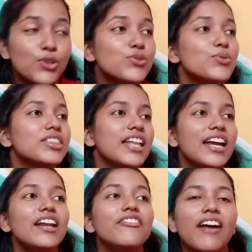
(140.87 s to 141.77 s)
So
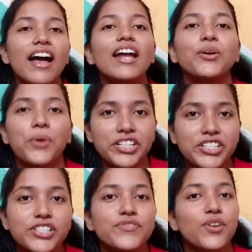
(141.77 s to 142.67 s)
there were
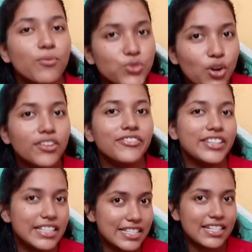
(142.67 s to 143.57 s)
questions from geography this